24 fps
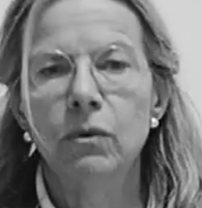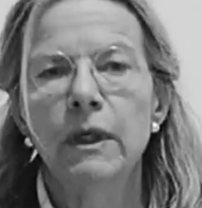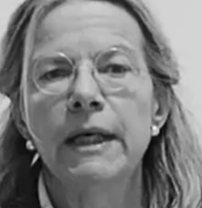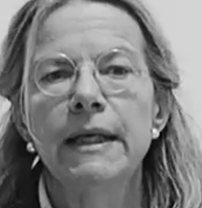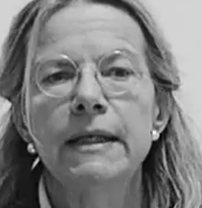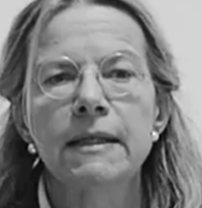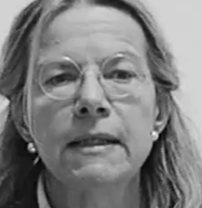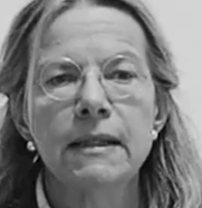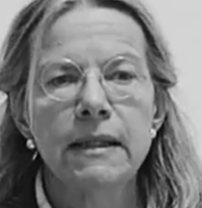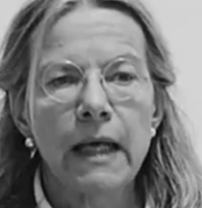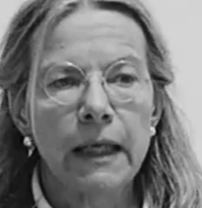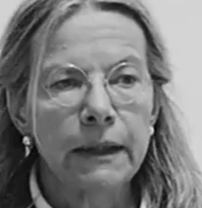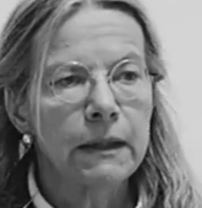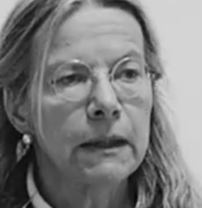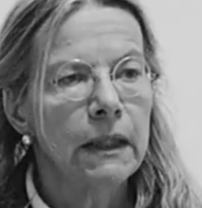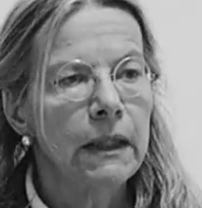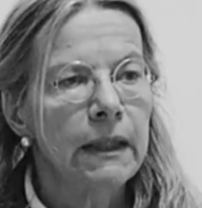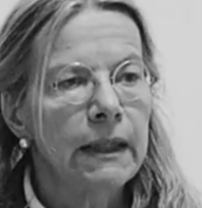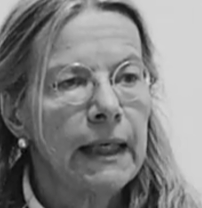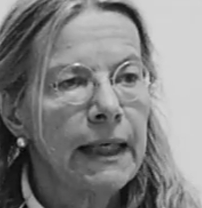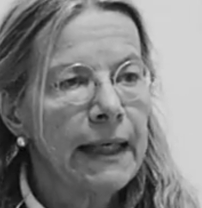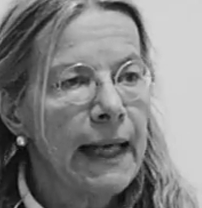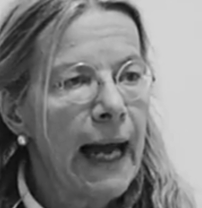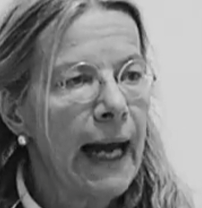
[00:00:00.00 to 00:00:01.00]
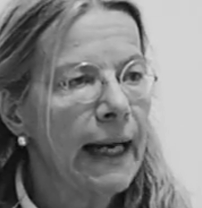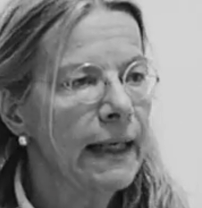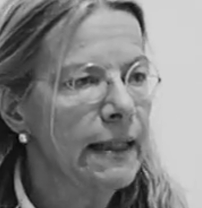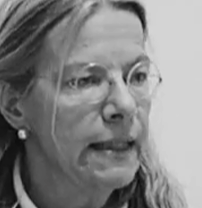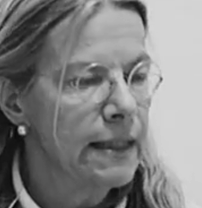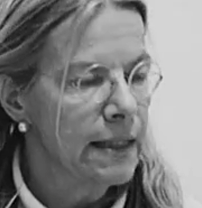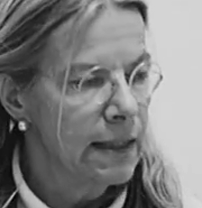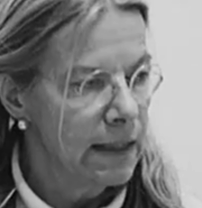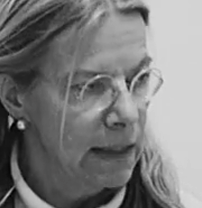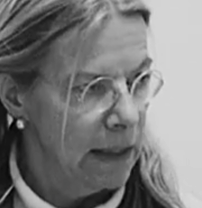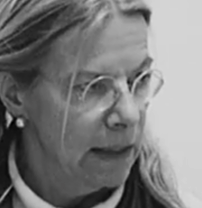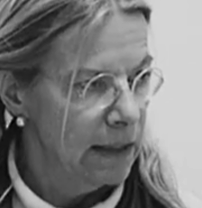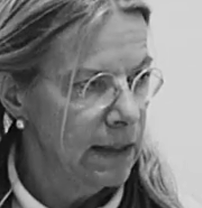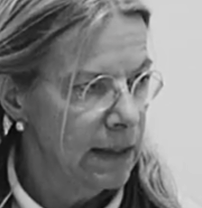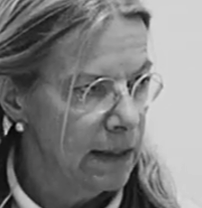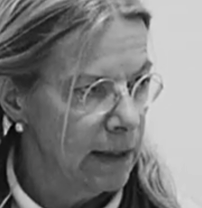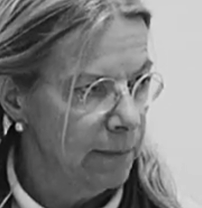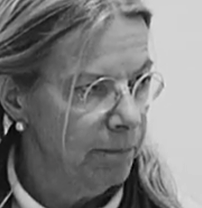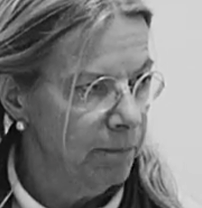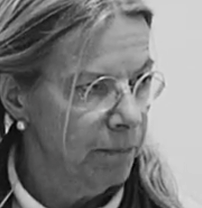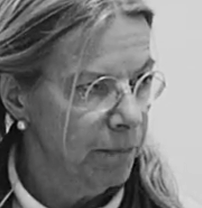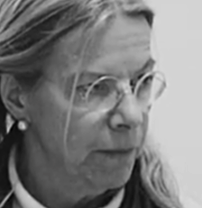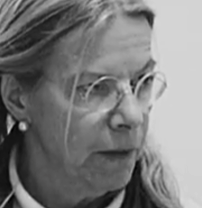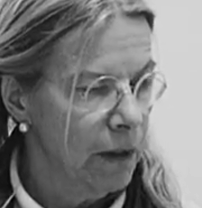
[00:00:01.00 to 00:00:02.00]
is that in analysis,
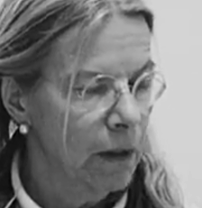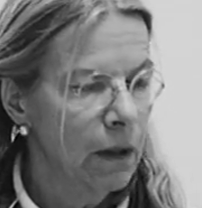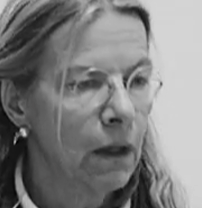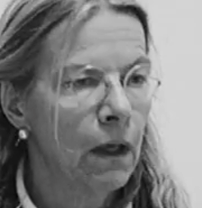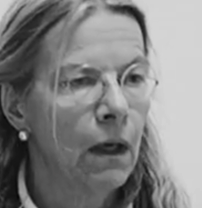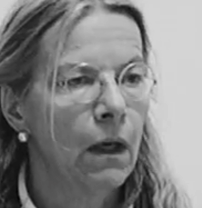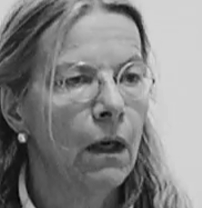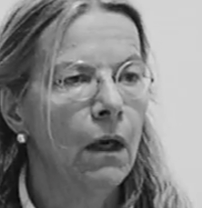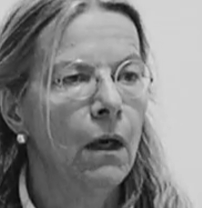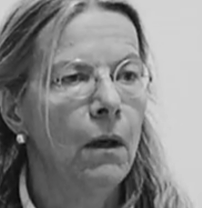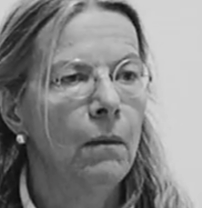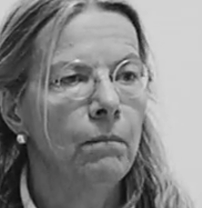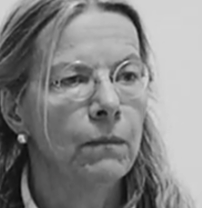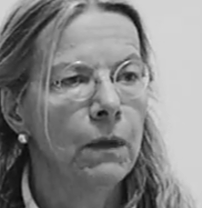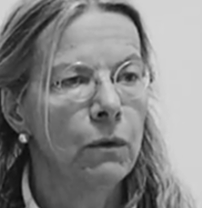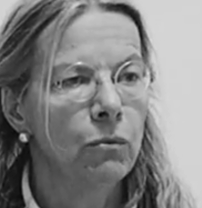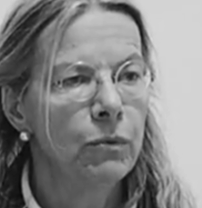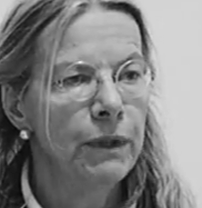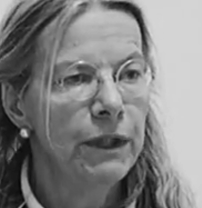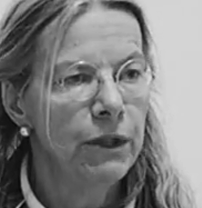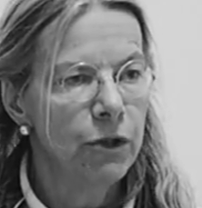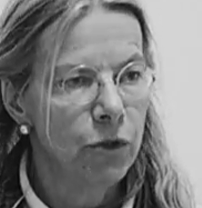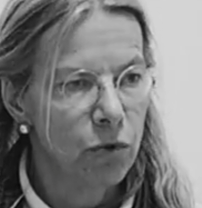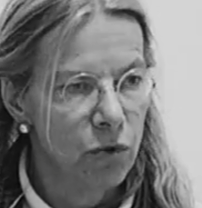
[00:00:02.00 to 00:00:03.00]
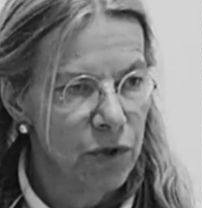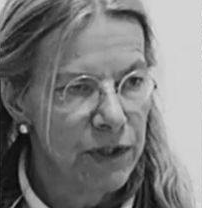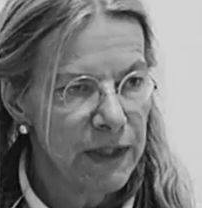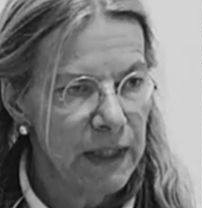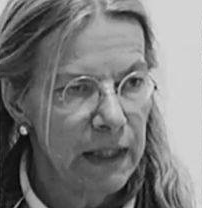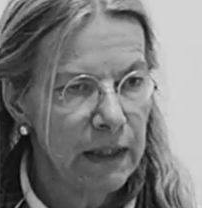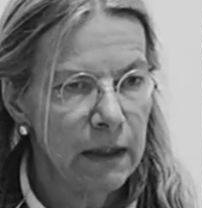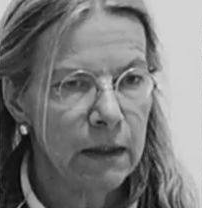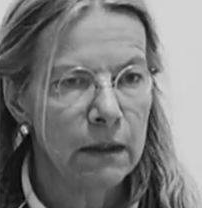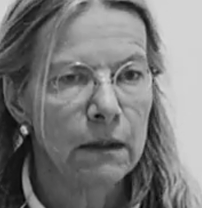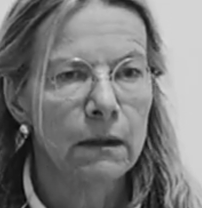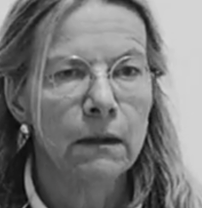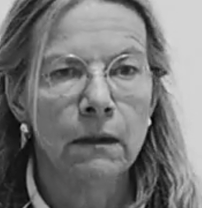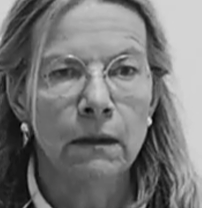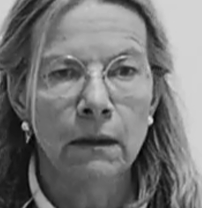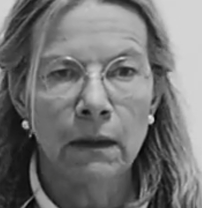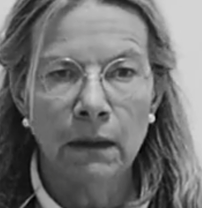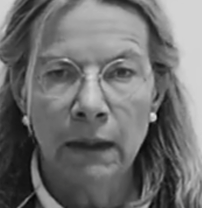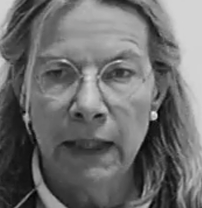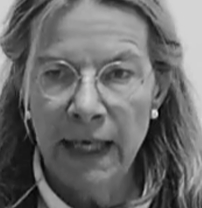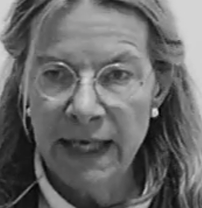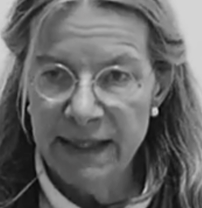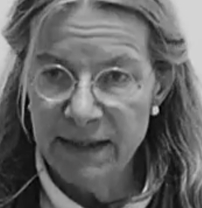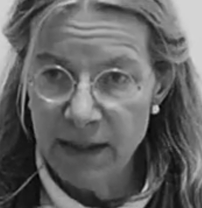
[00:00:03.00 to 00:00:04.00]
we use it
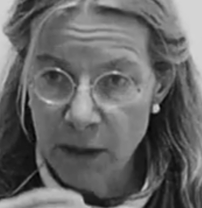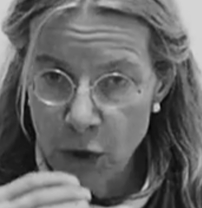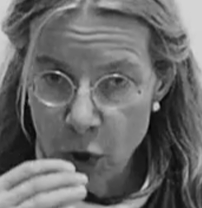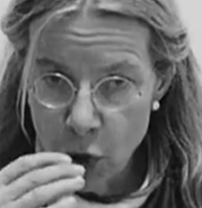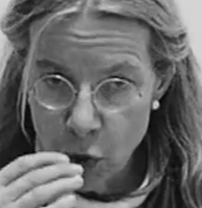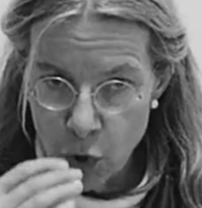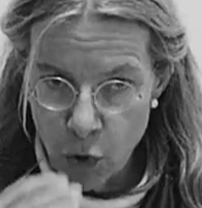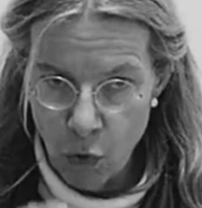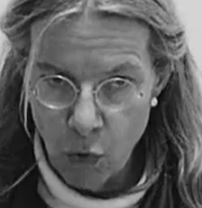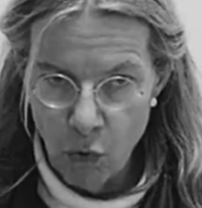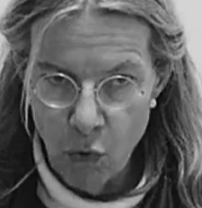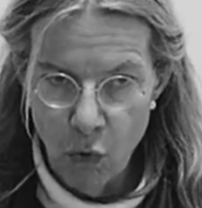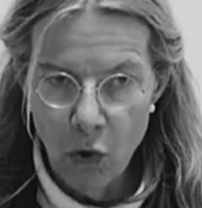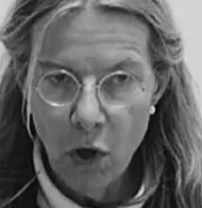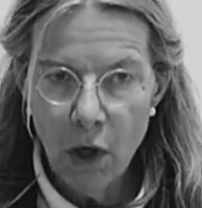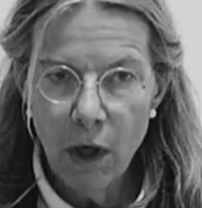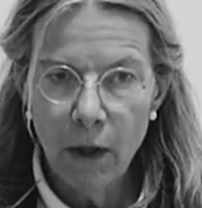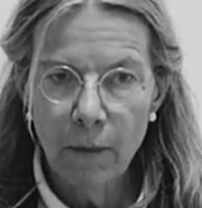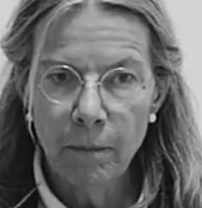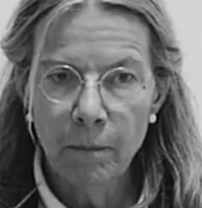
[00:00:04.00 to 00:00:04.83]
as a tool,